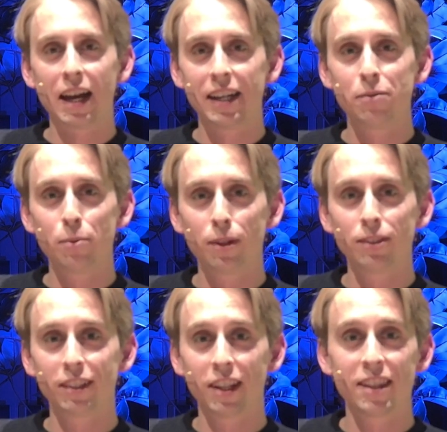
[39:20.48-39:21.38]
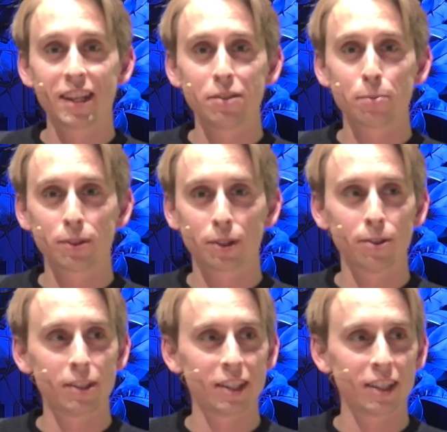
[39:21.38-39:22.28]
it was uh, the taste was
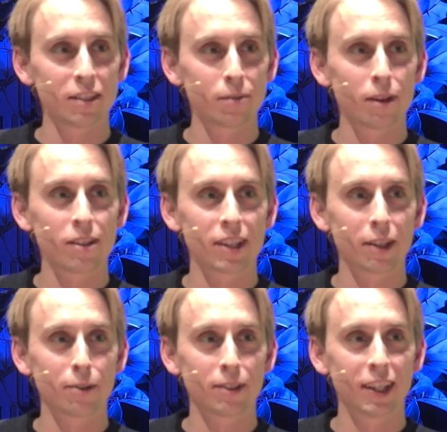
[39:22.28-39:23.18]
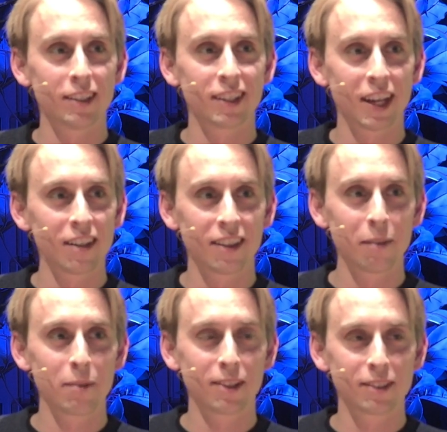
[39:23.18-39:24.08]
good, as far as I could taste
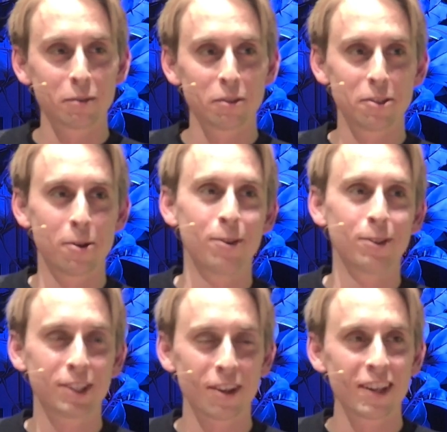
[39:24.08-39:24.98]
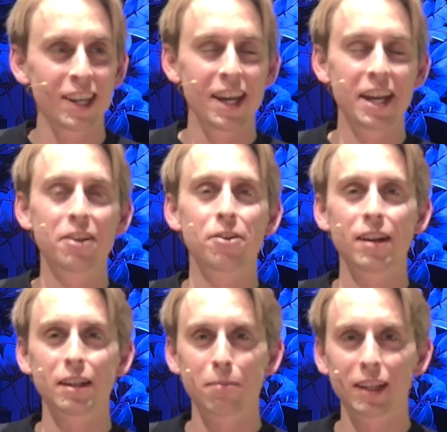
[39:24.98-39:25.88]
anything, because it was also
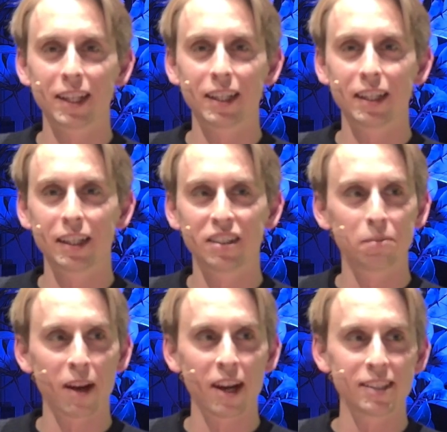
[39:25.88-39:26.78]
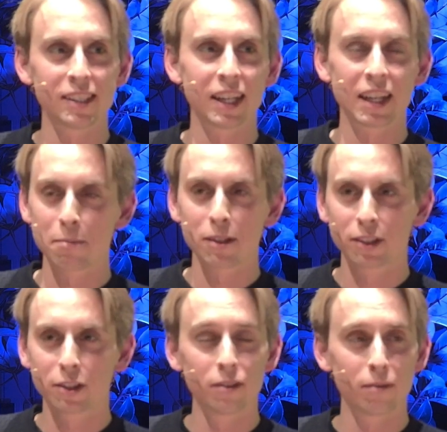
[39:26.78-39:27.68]
incredibly spicy, and I'm mm-hmm. not
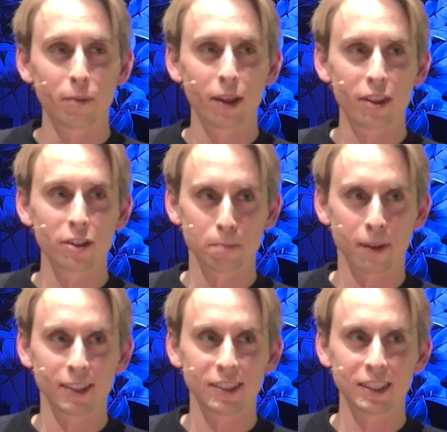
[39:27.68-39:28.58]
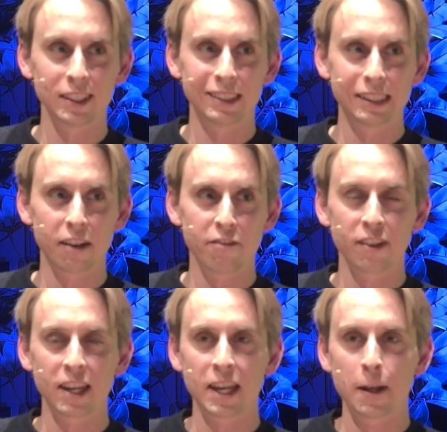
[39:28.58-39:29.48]
good with spicy stuff.
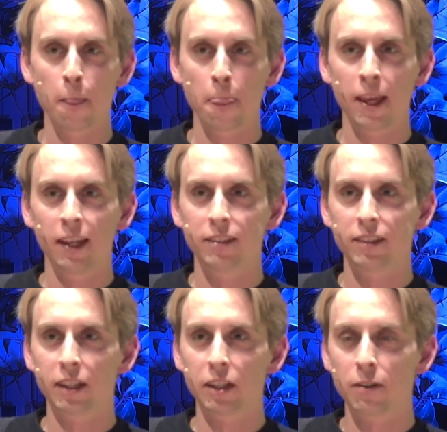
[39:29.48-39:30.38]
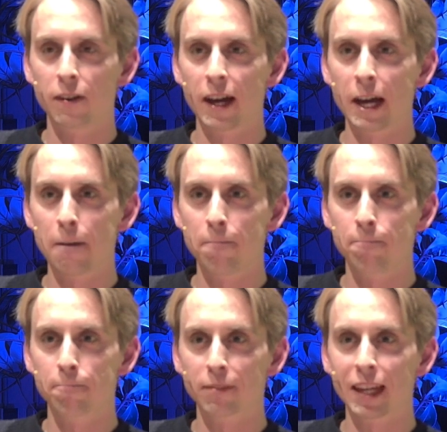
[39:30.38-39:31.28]
Mm-hmm. So
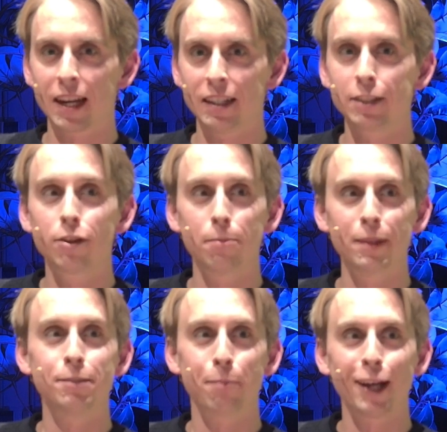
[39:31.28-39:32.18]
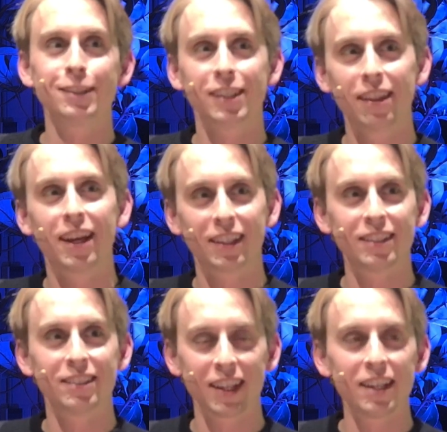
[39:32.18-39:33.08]
um, a little bit spicy, that
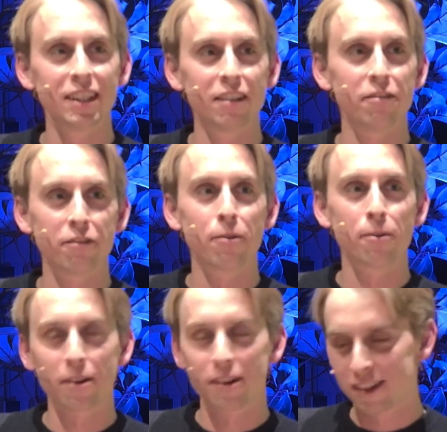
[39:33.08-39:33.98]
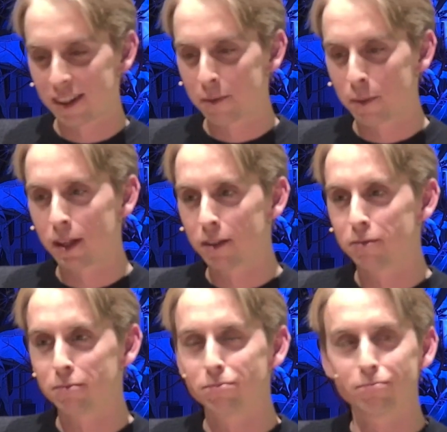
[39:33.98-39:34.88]
is Indian for, well,
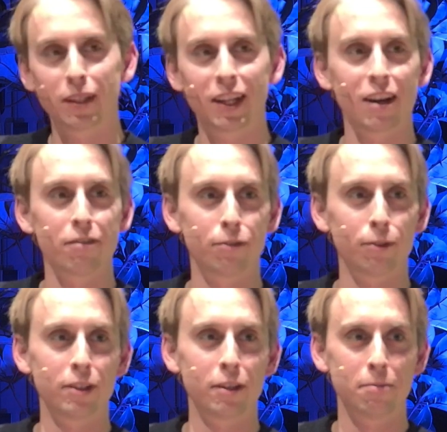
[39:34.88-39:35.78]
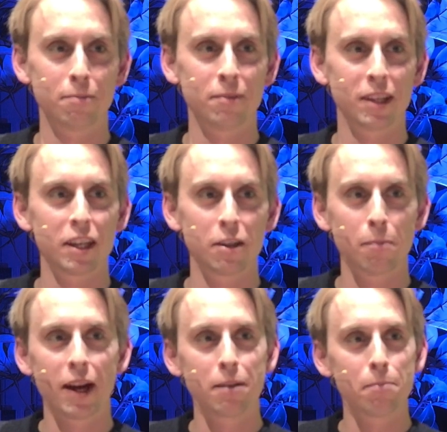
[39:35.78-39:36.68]
be careful, you, you
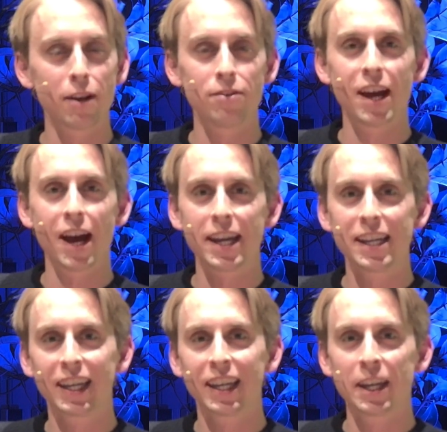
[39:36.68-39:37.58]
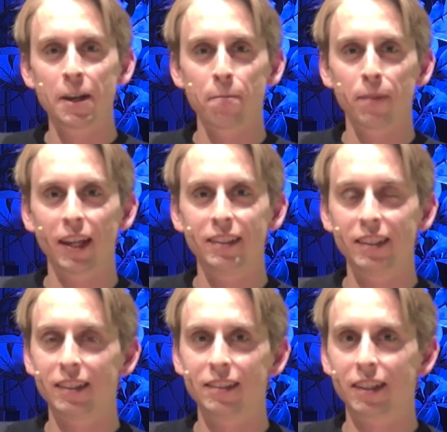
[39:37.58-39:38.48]
might about die. Yeah, it's,
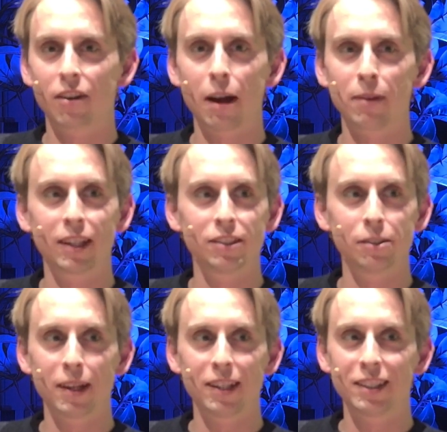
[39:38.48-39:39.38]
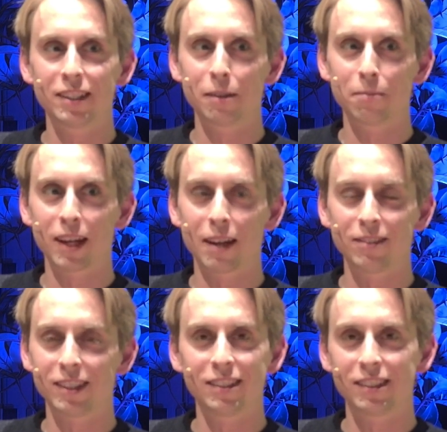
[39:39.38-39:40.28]
it's, it's a crime against humanity
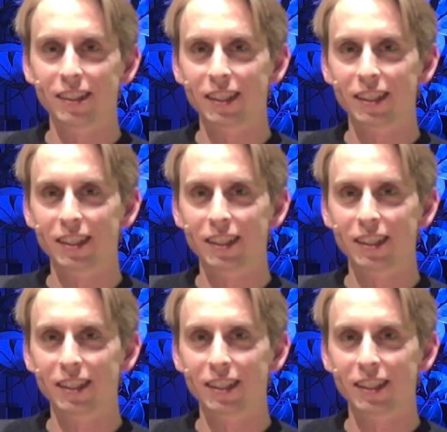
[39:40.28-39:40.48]
sometimes. It's uh,